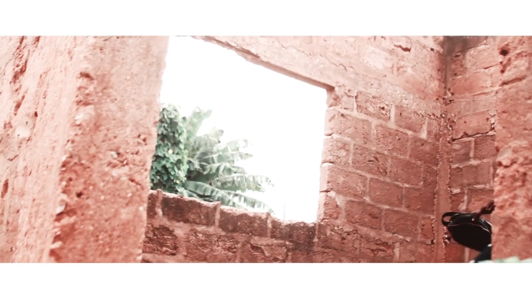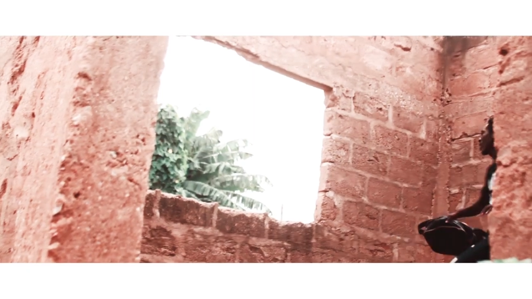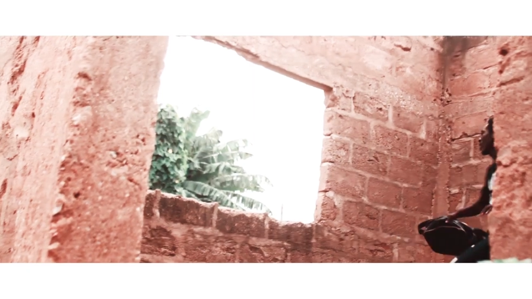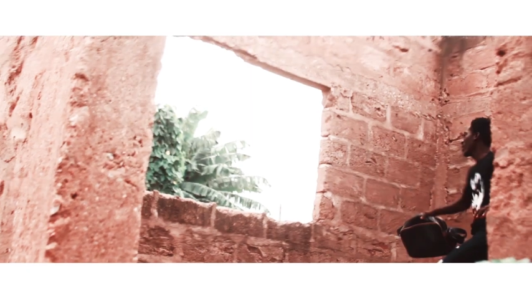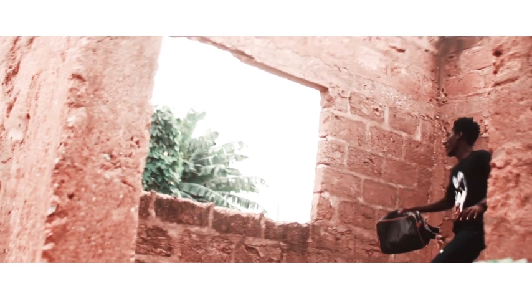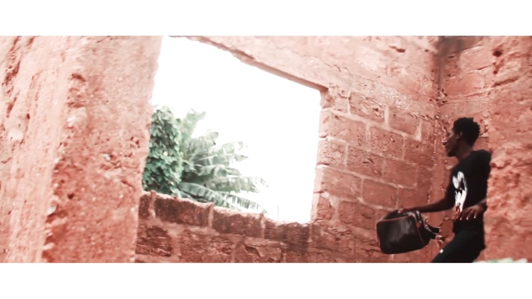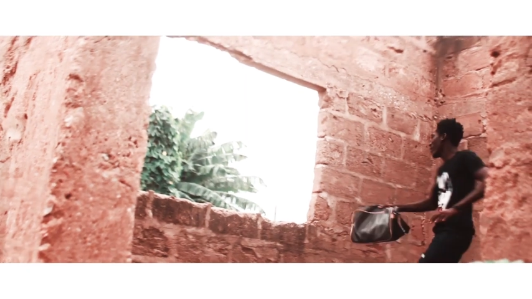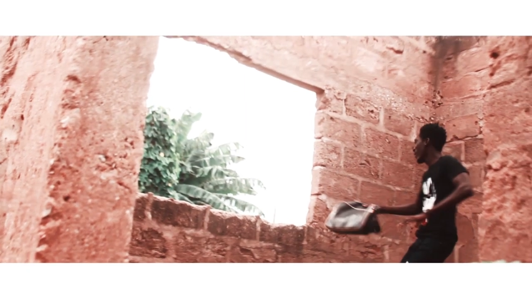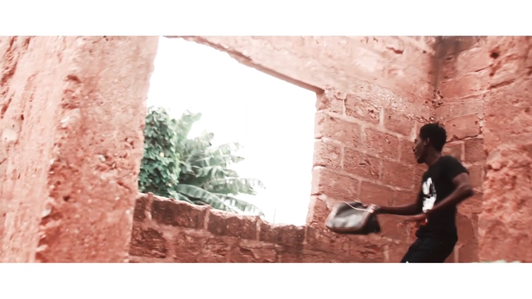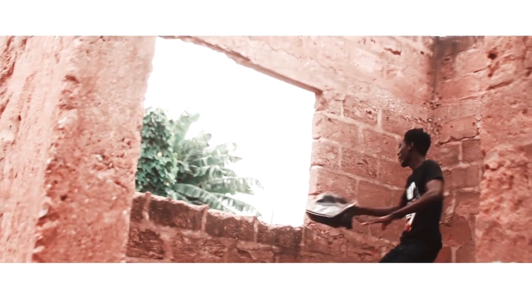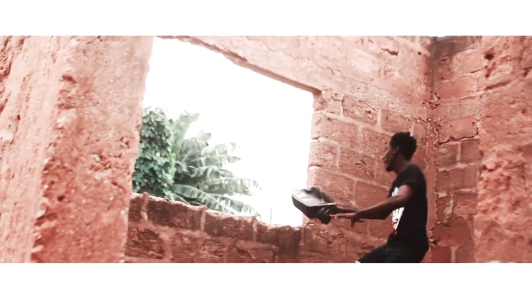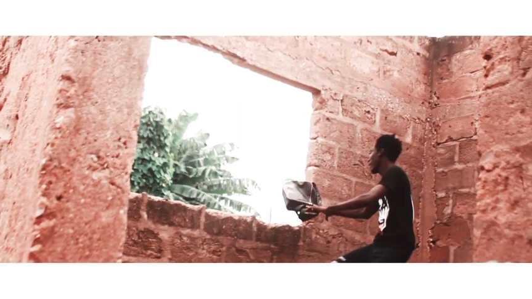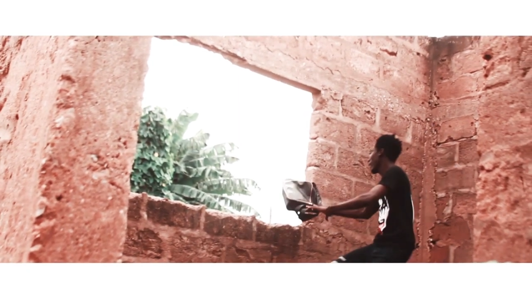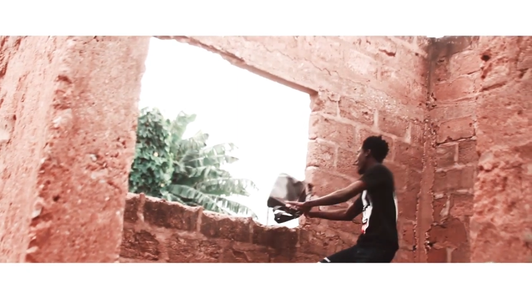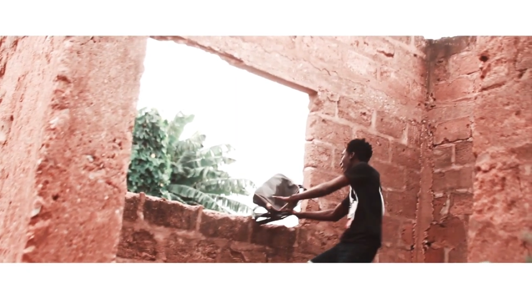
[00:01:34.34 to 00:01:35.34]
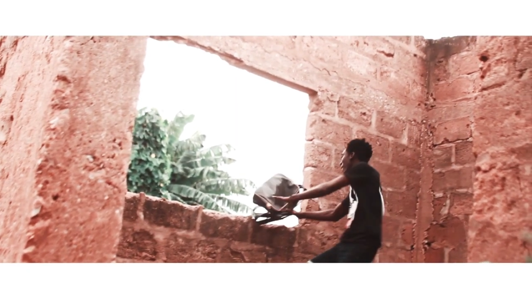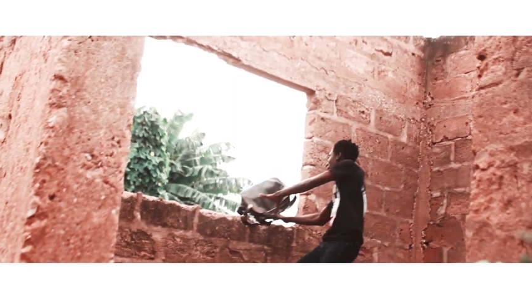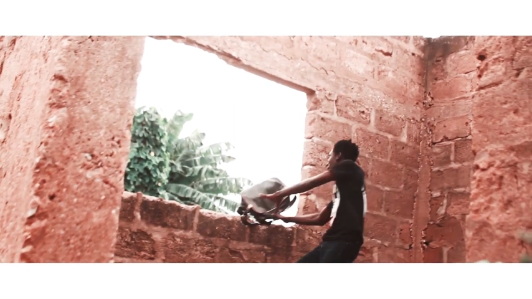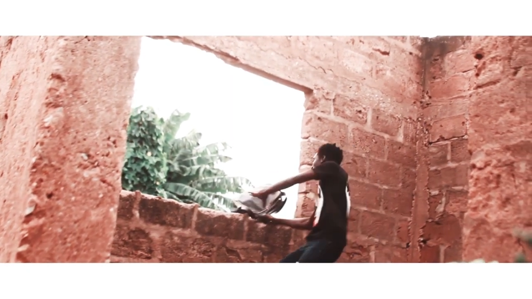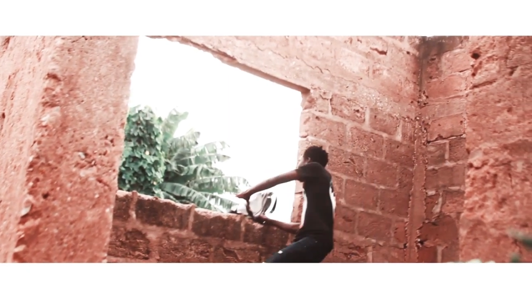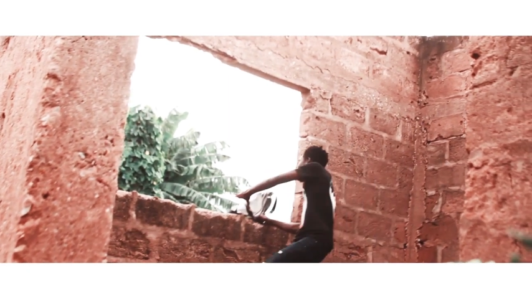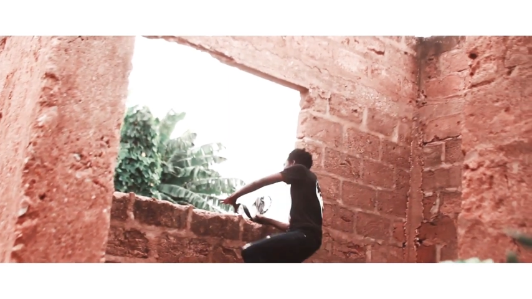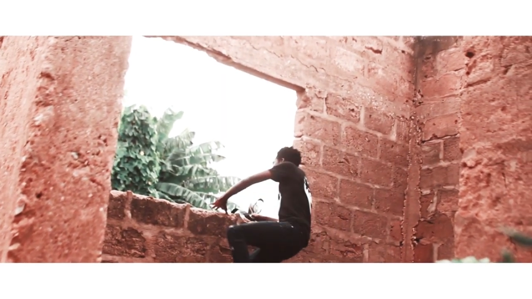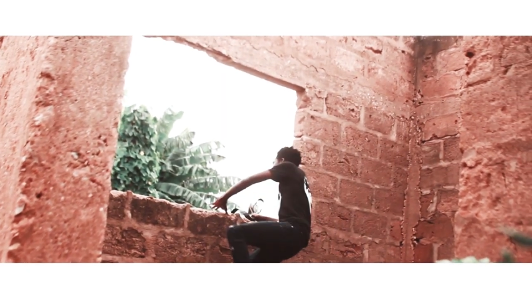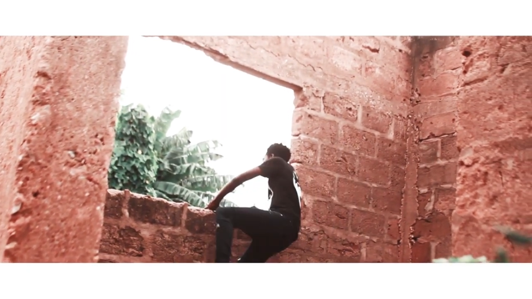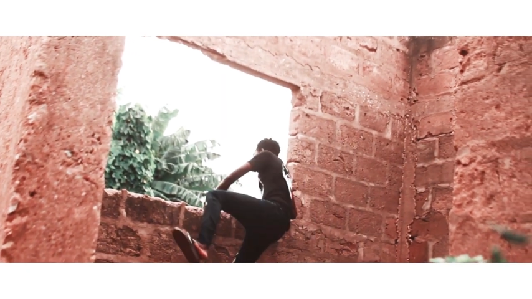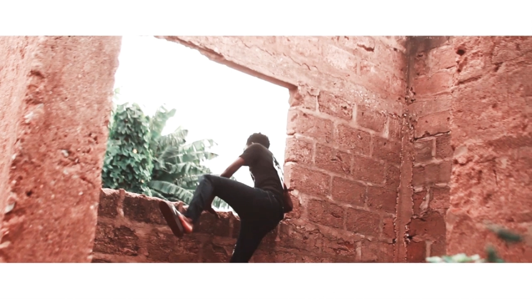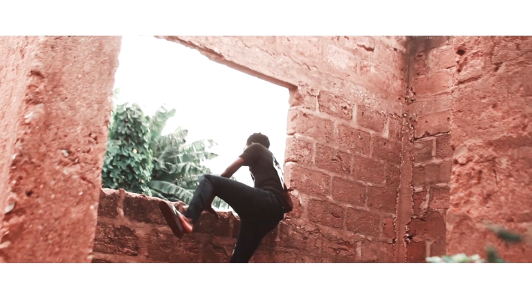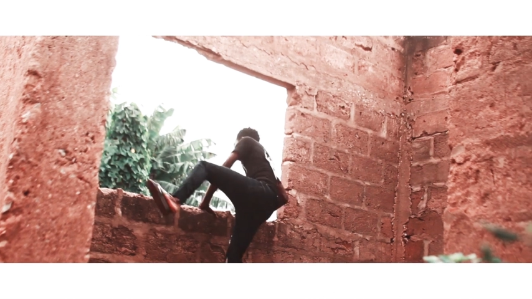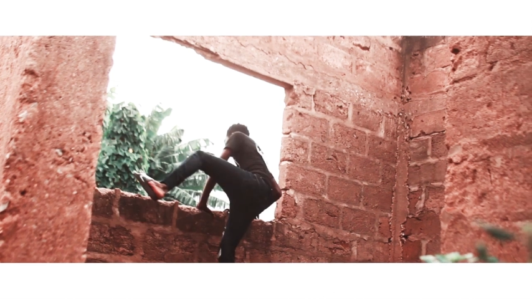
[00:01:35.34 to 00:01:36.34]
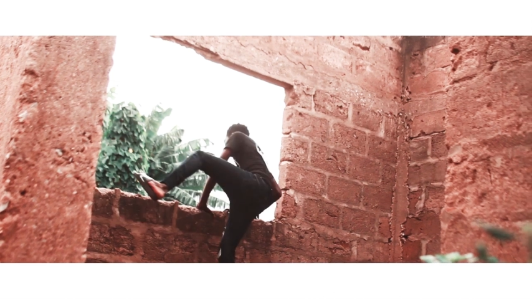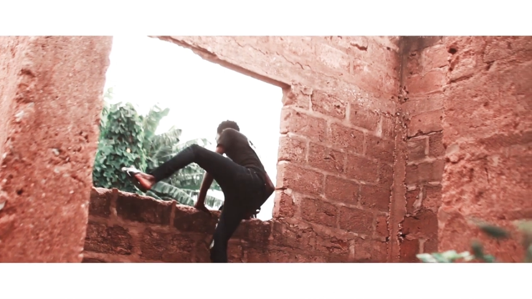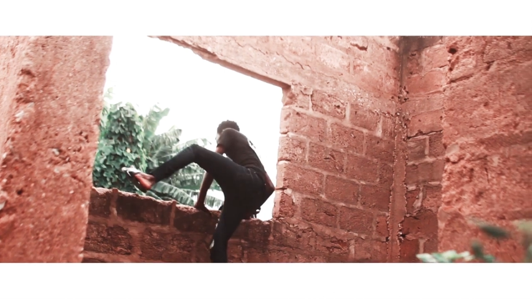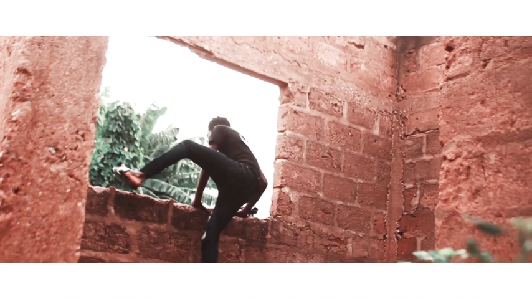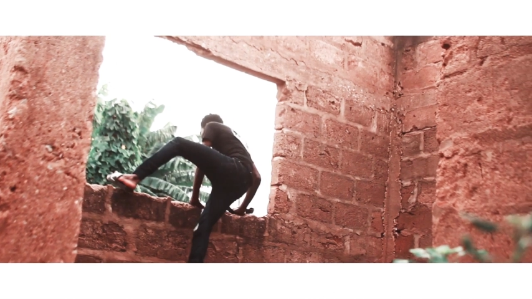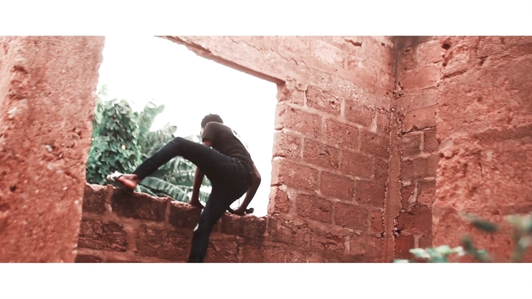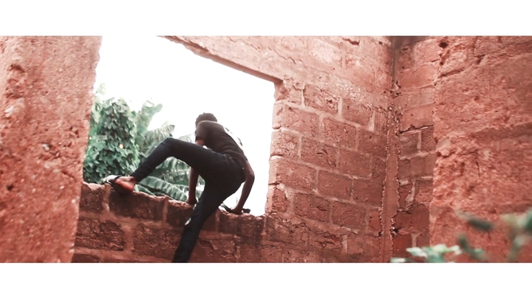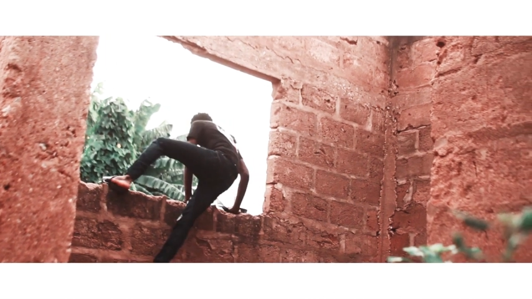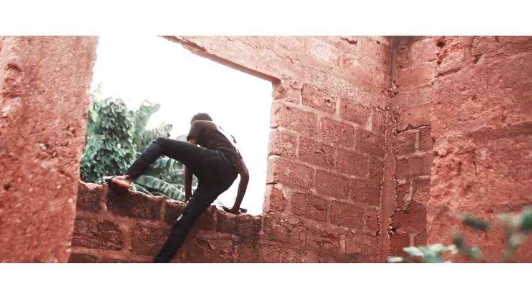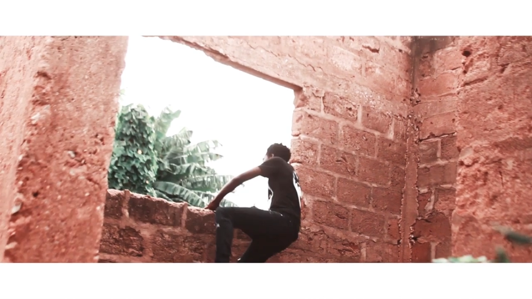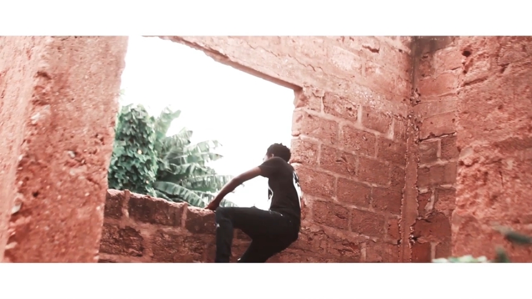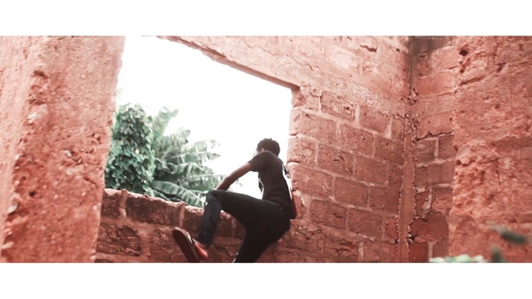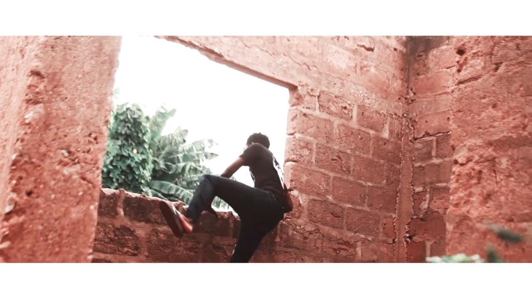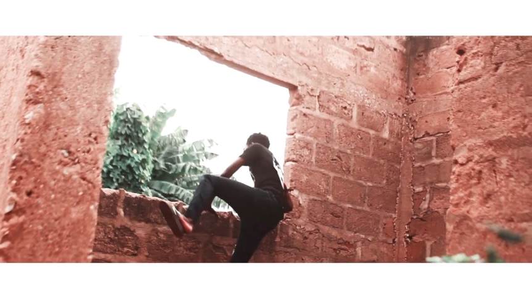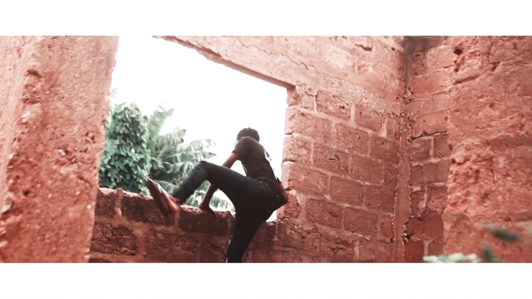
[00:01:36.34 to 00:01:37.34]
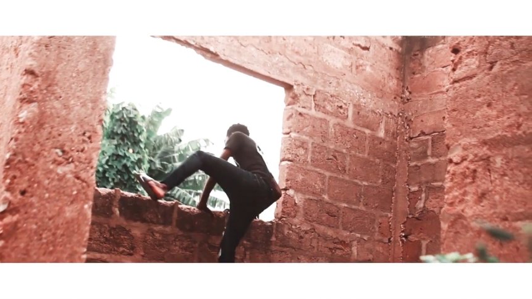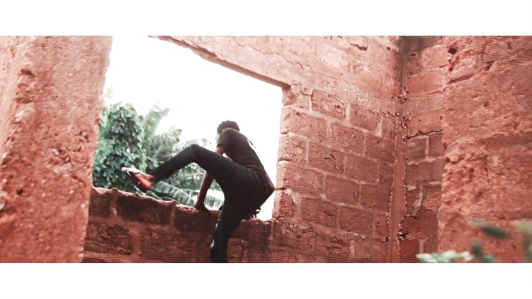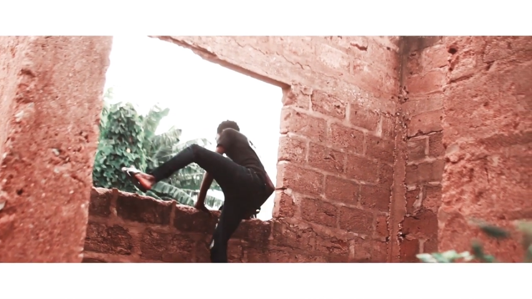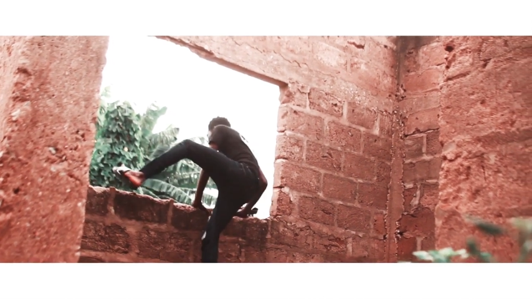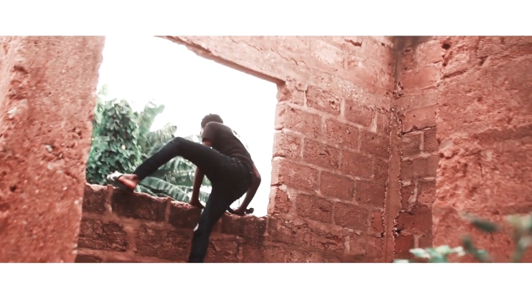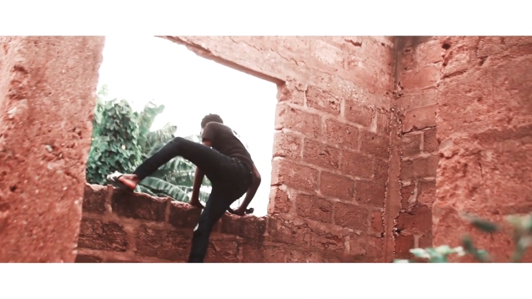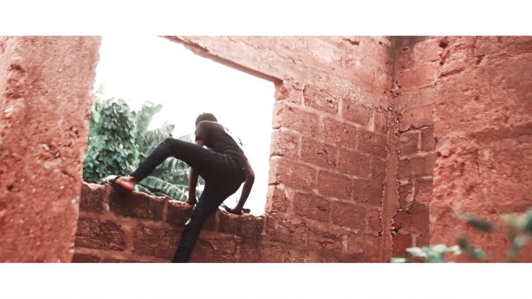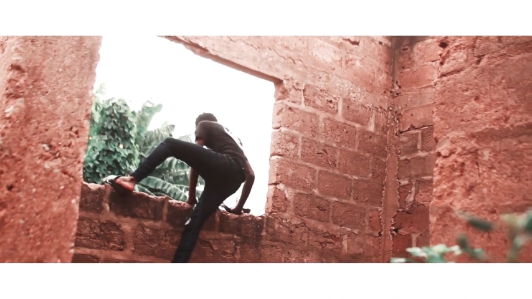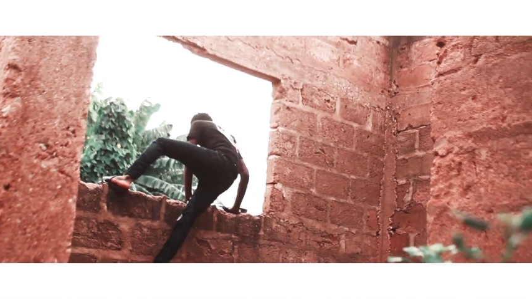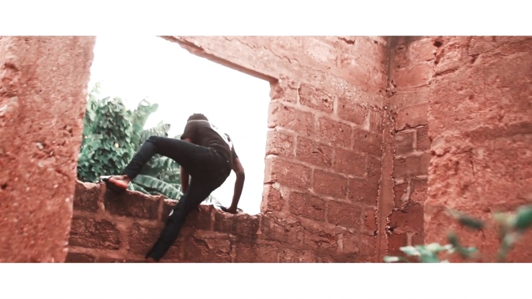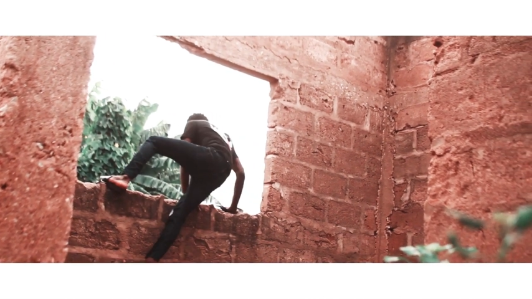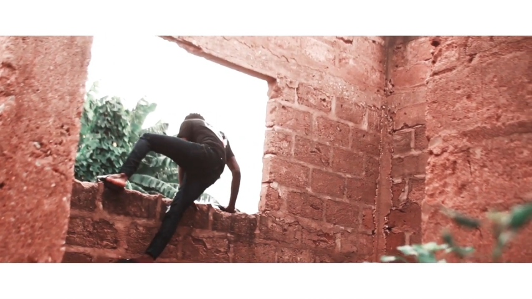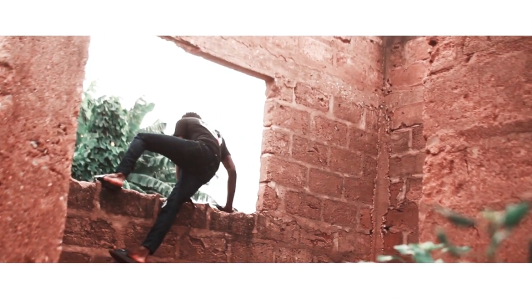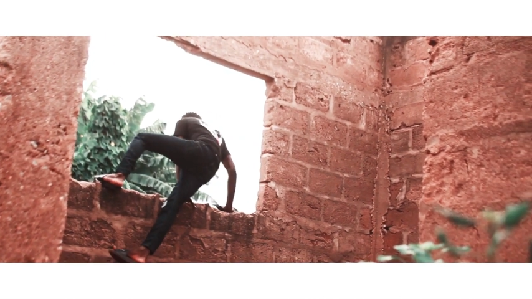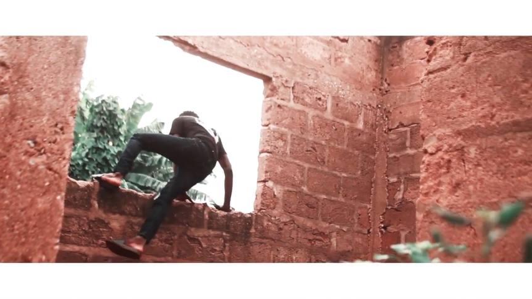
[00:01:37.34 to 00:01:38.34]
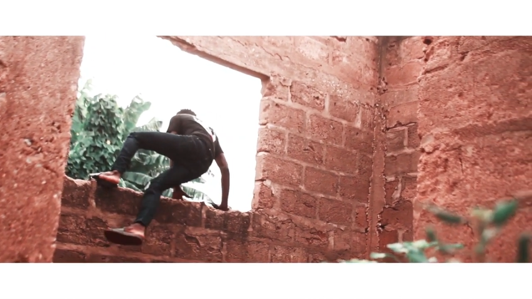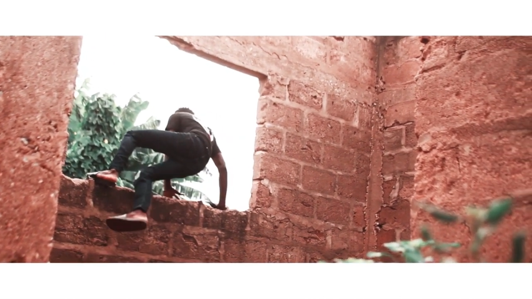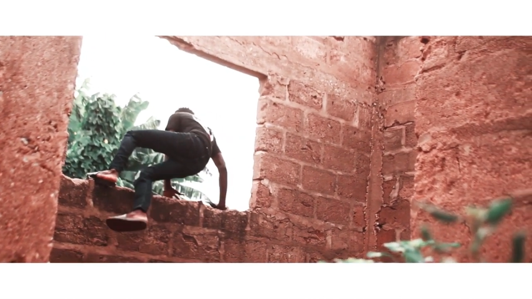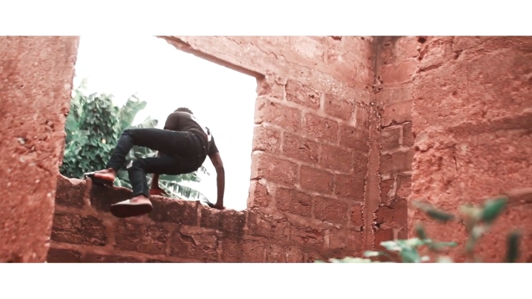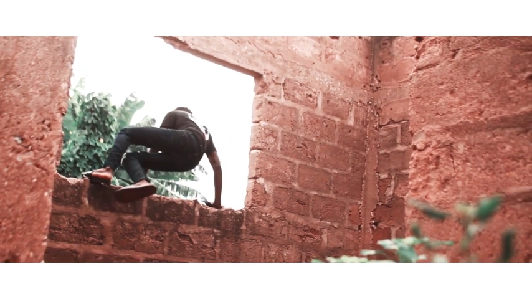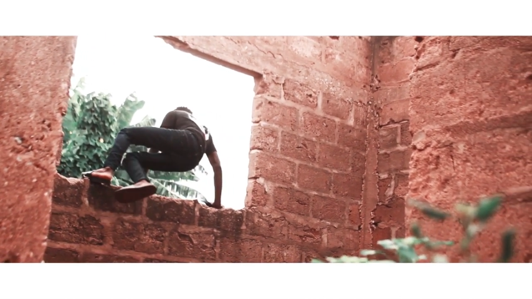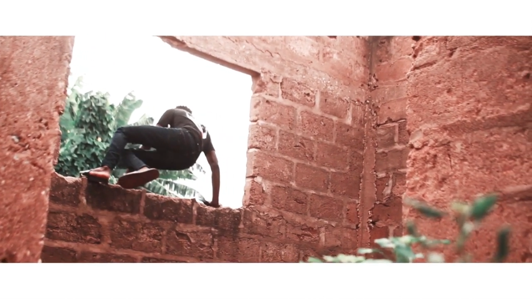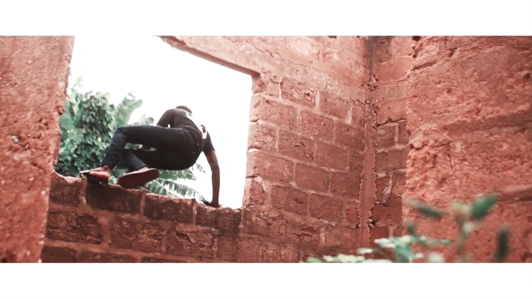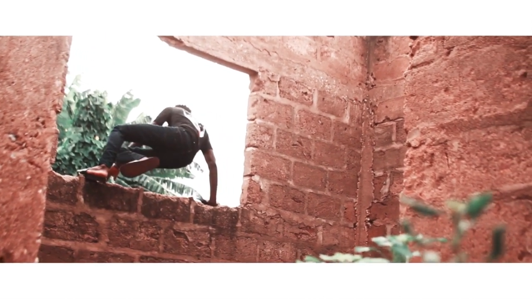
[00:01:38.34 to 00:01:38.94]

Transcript: (no speaker visible)